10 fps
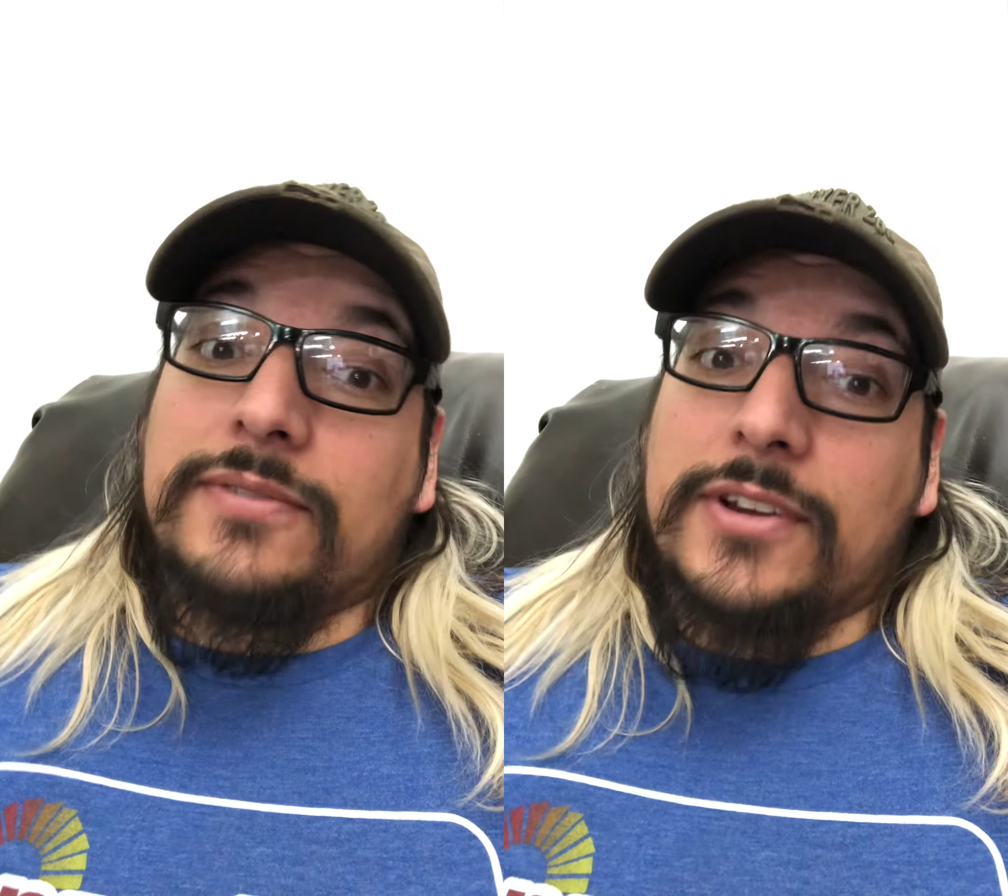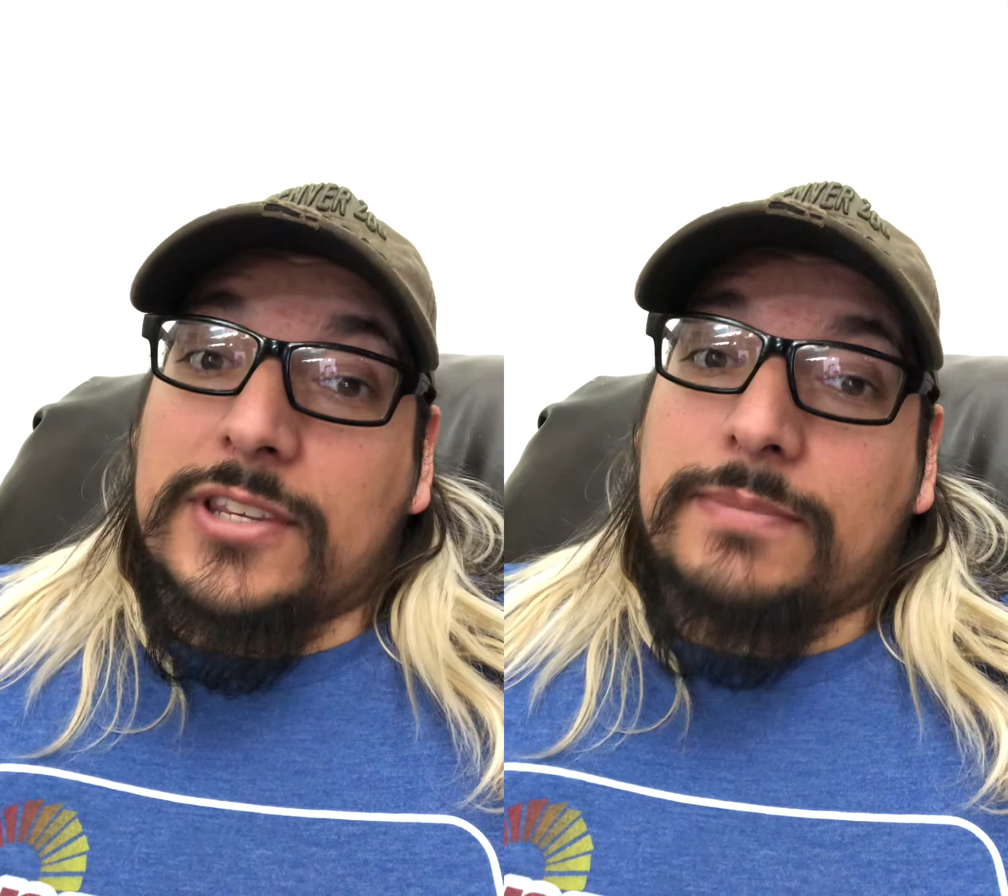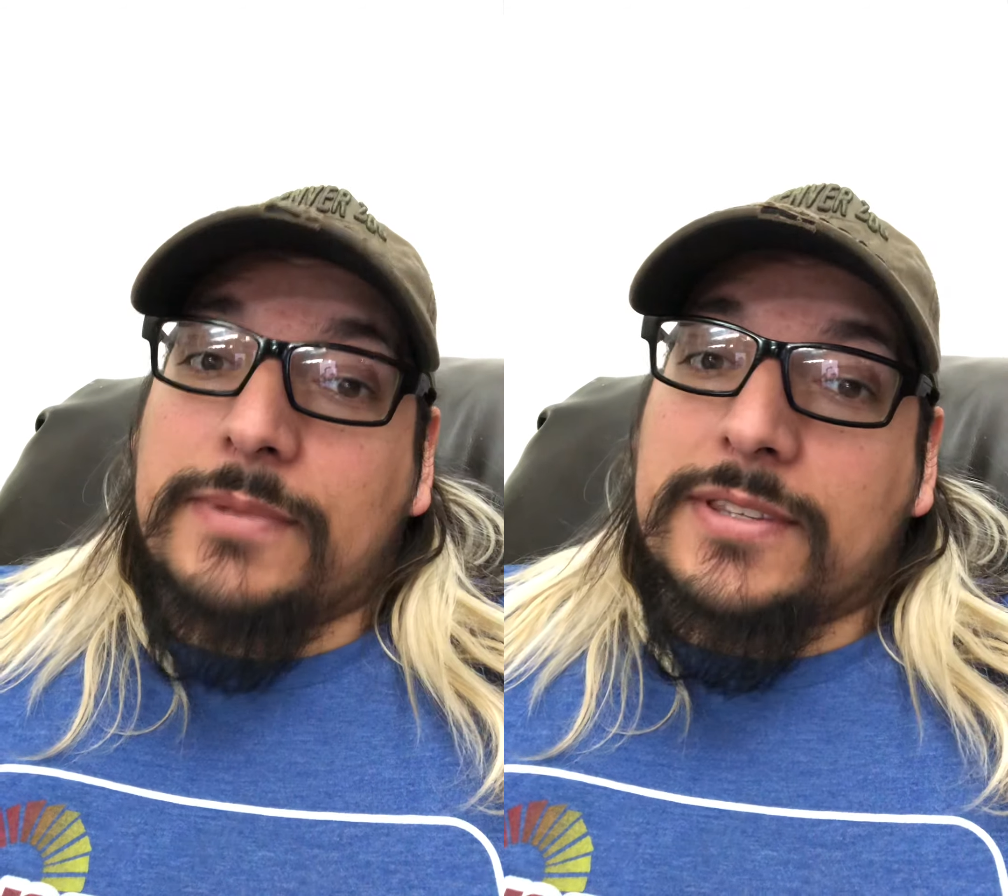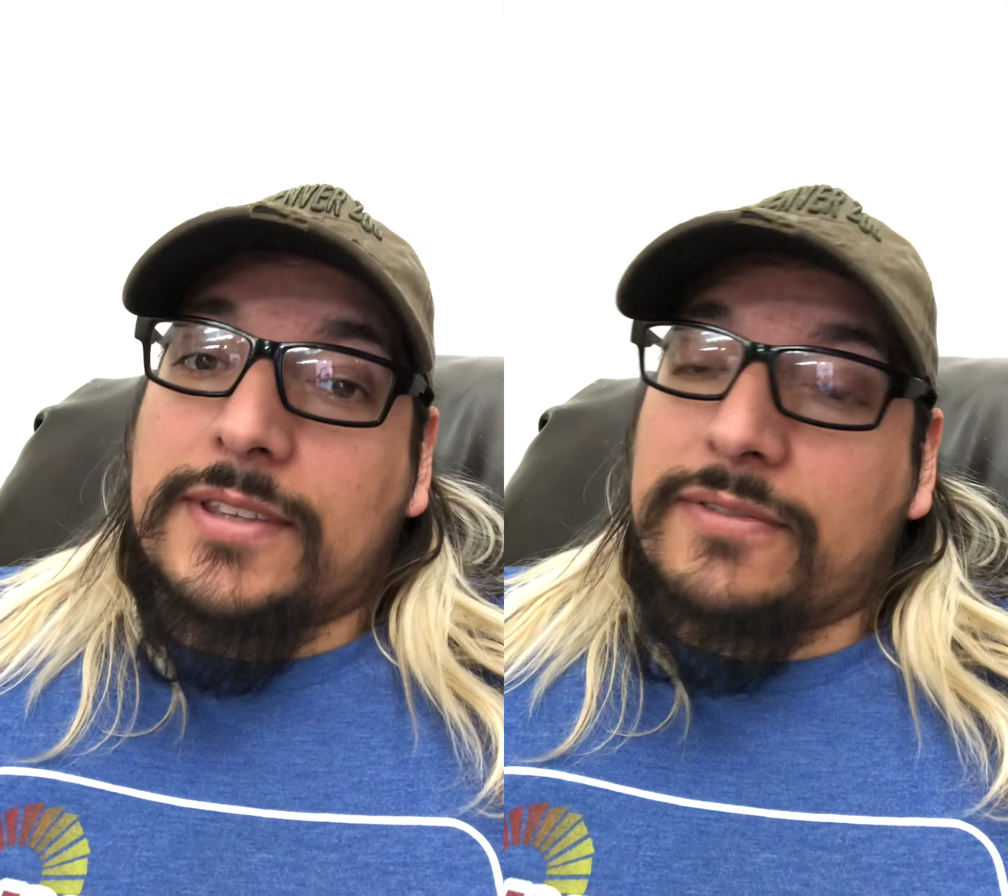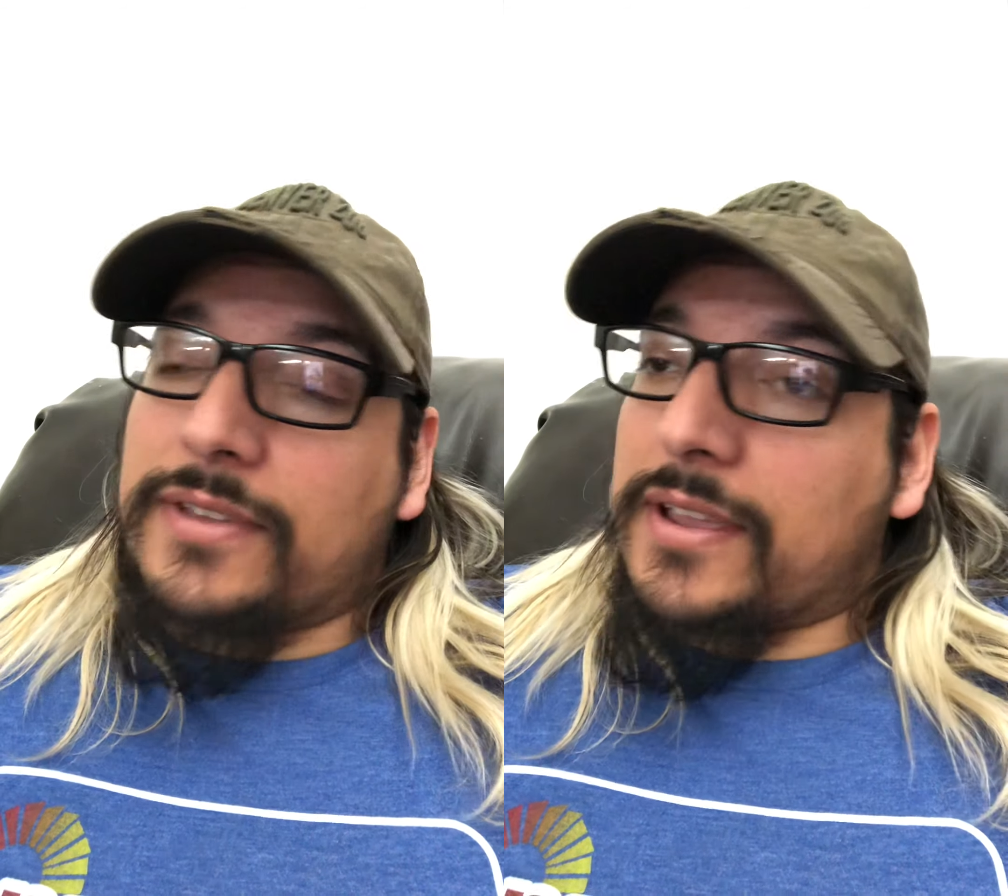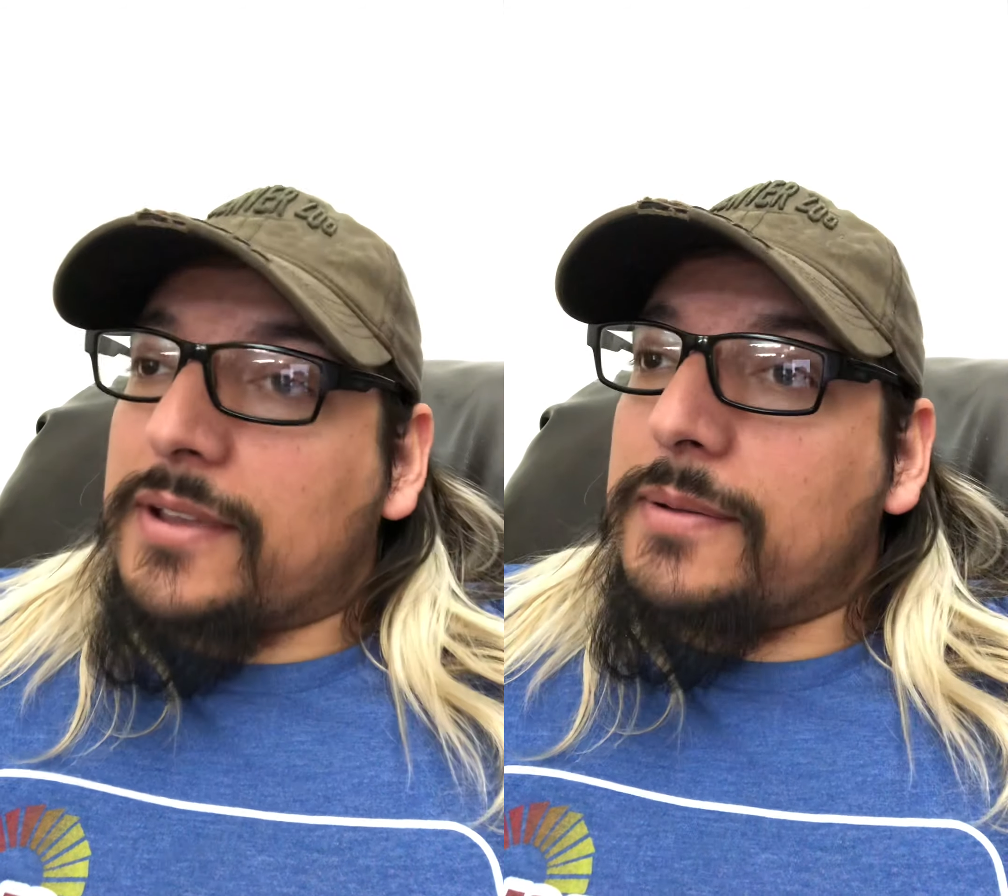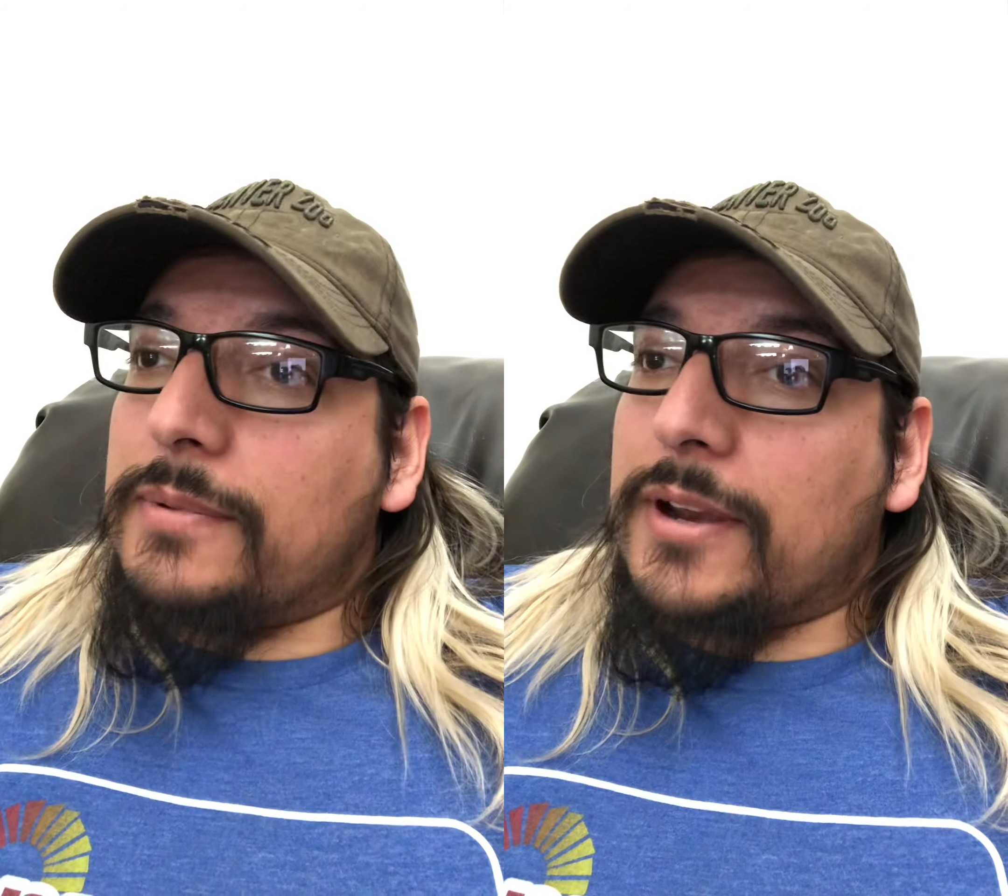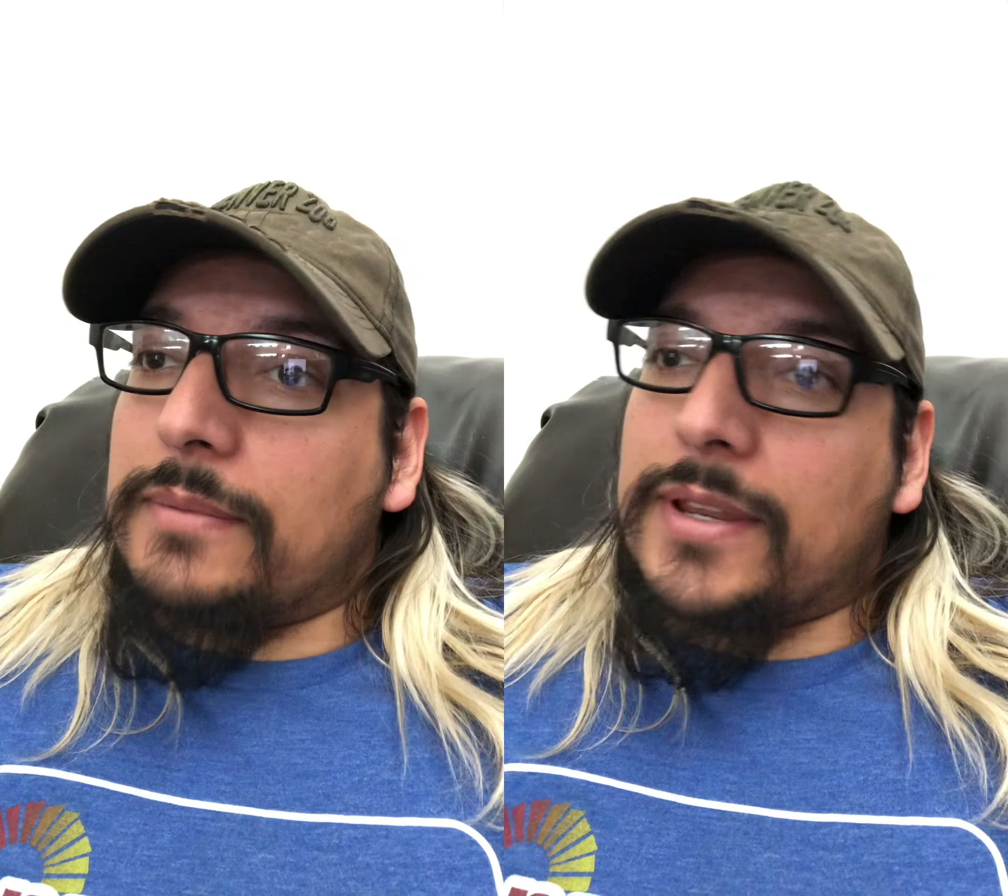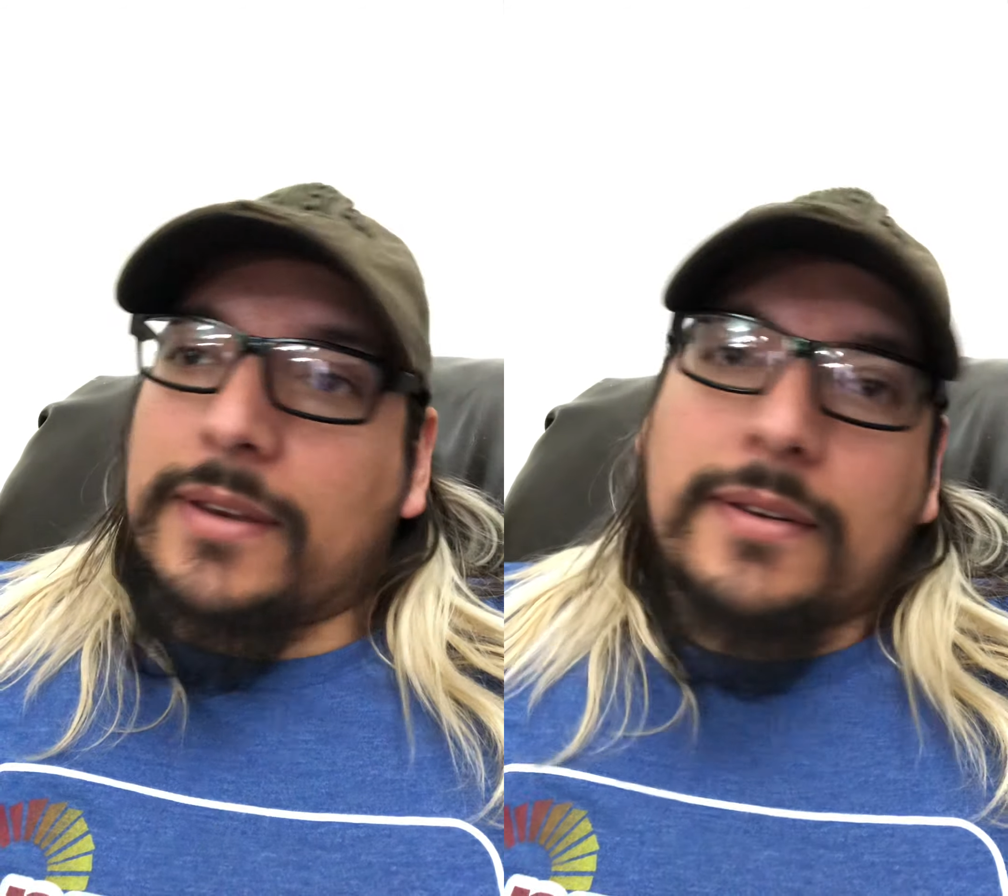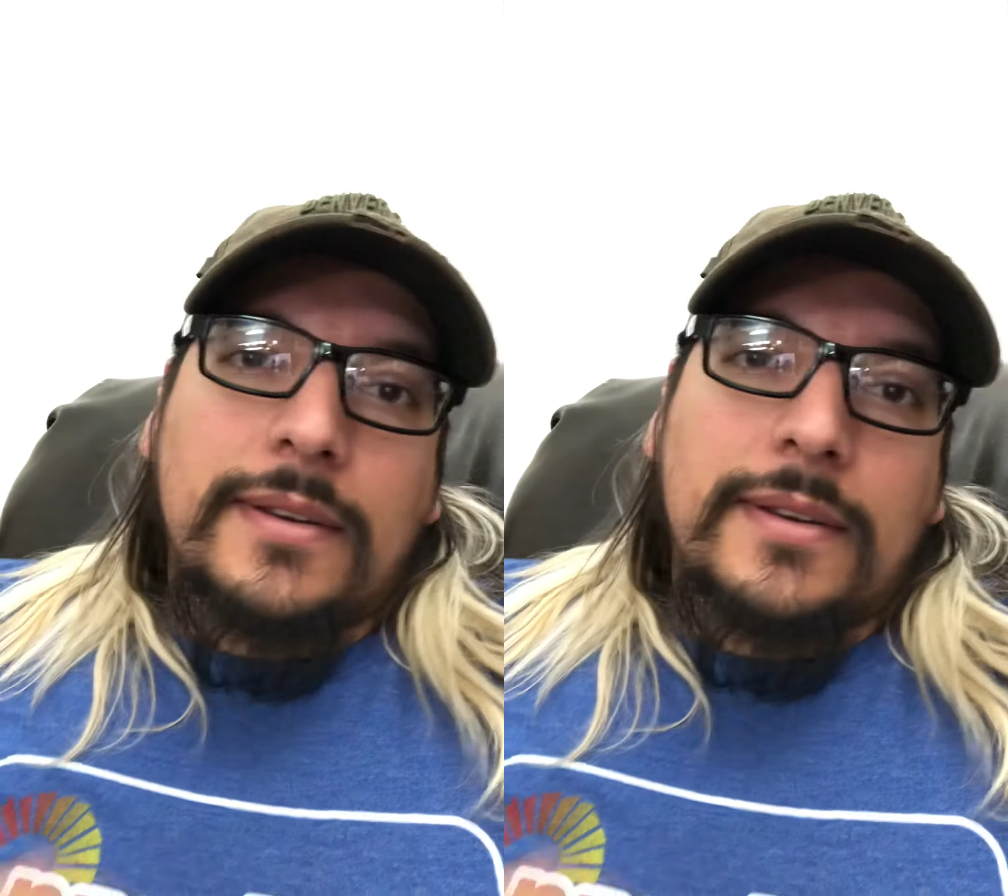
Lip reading: very specific, but I mean,